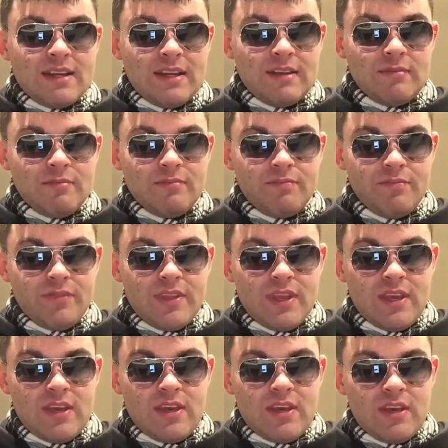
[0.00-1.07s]
I'm
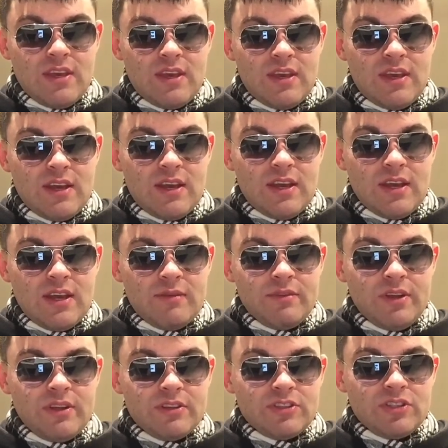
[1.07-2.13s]

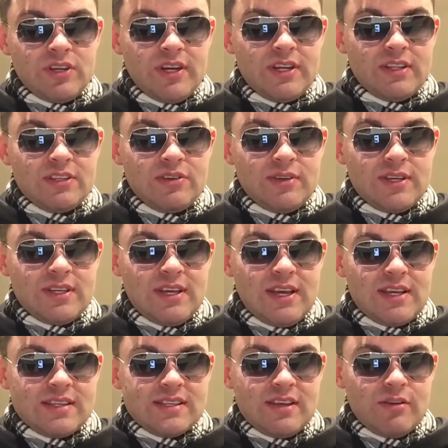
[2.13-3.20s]
not trying to do it
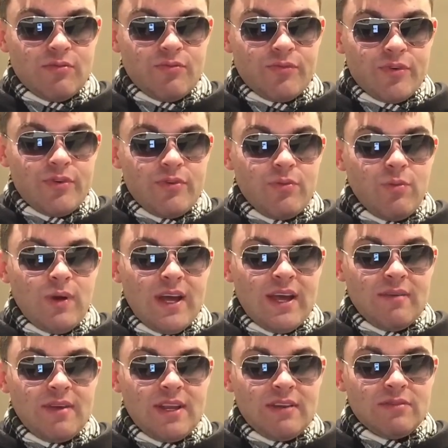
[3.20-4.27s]
as in a rude way. I
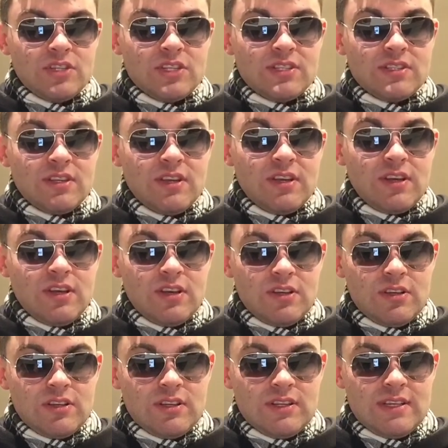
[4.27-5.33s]
mean, I'm just
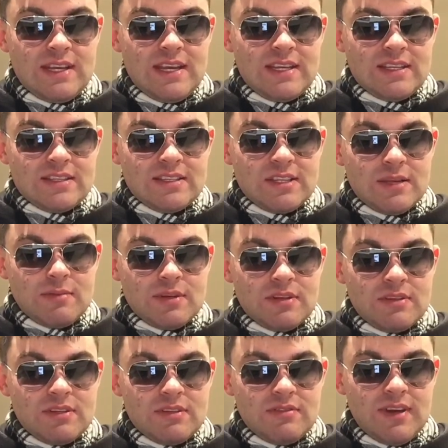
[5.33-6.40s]
needing some
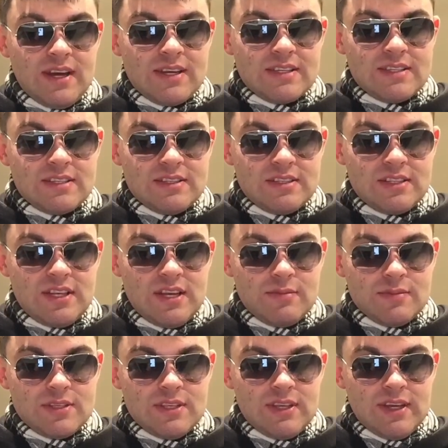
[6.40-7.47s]
advice and
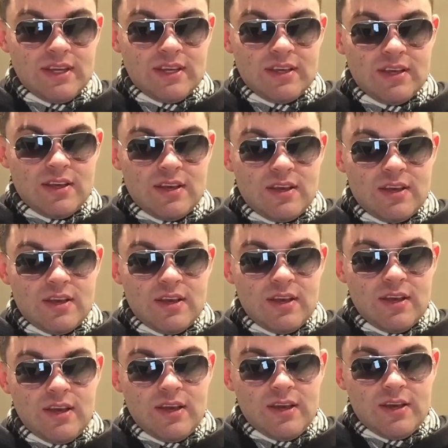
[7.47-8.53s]
tips. Like,
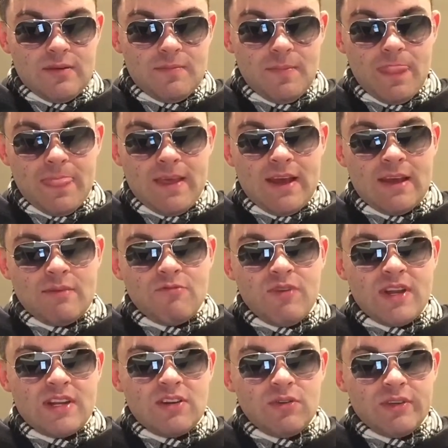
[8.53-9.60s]
I'm
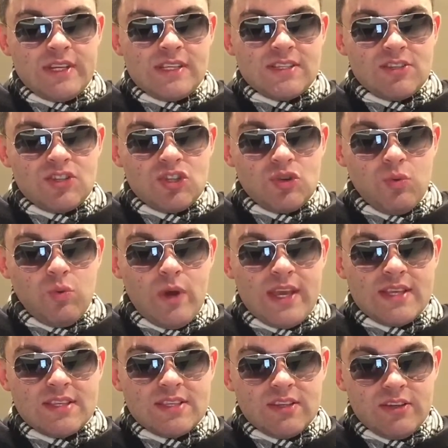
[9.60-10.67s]
reading all these
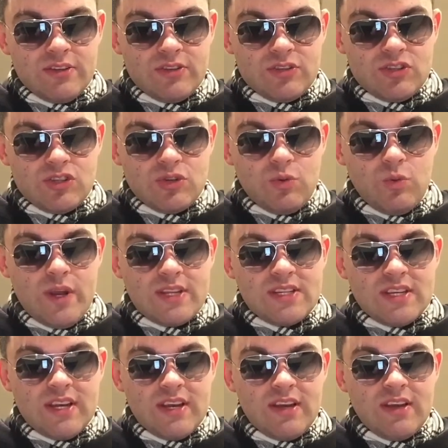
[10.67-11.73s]
tweets on
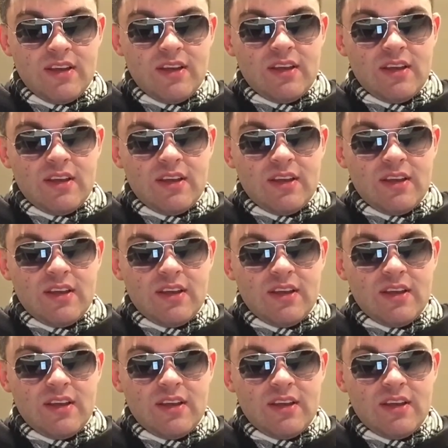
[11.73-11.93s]
Twitter